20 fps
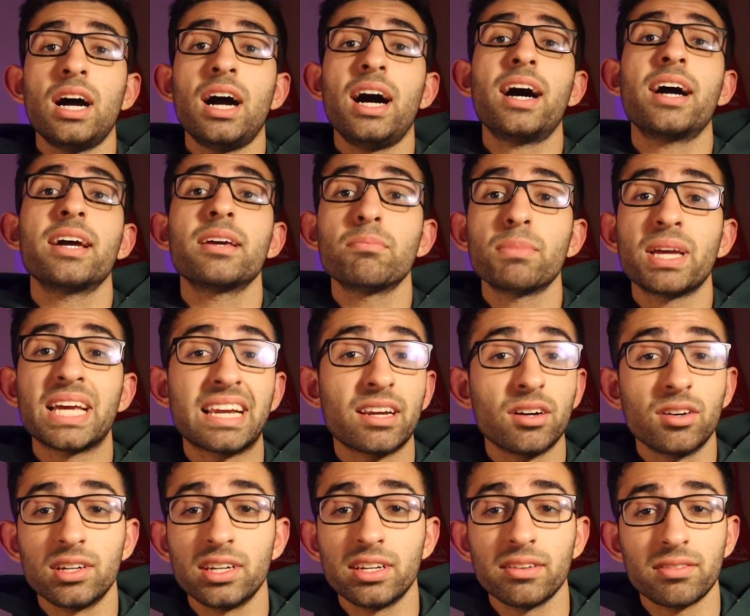I may
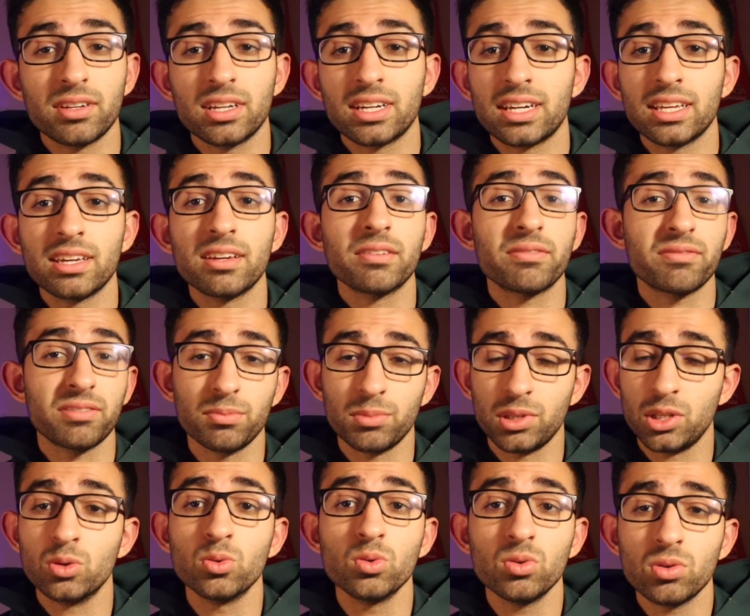learn differently from
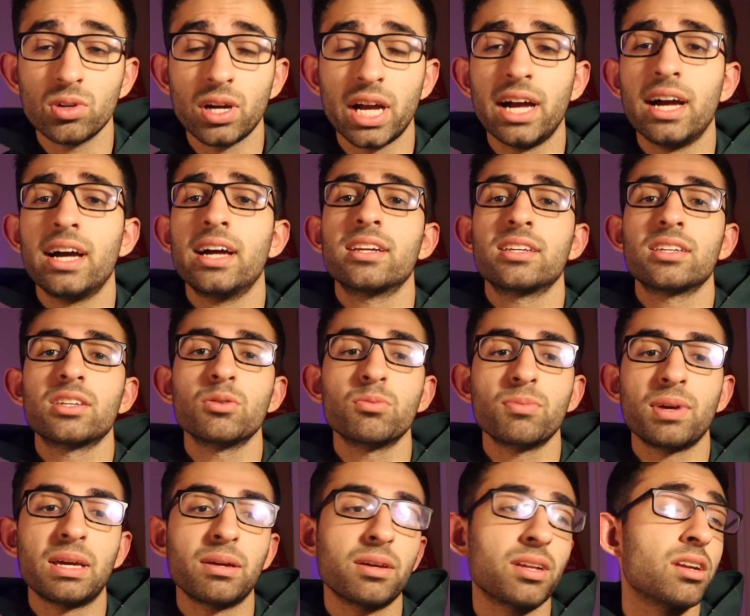you, and you
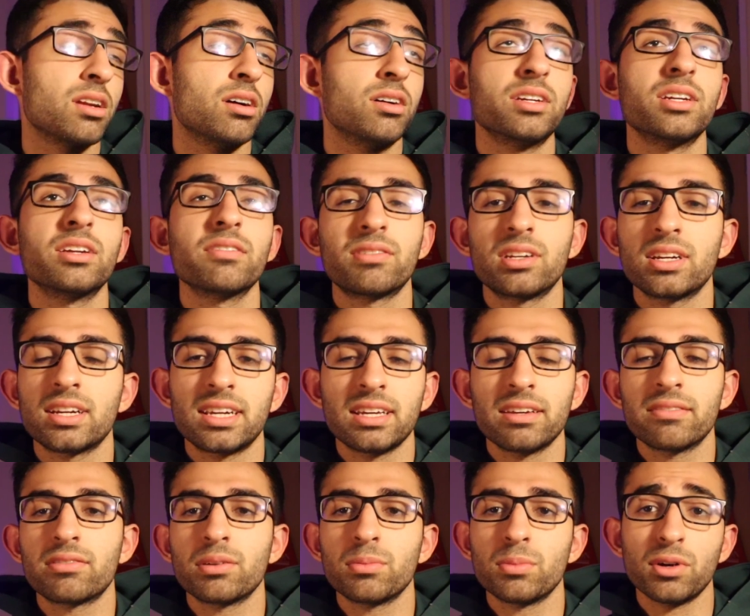may learn differently
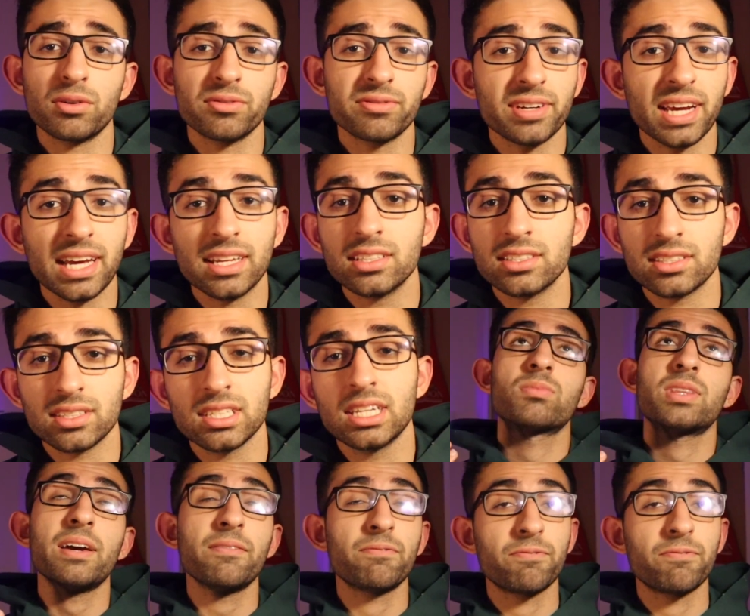from your friends. There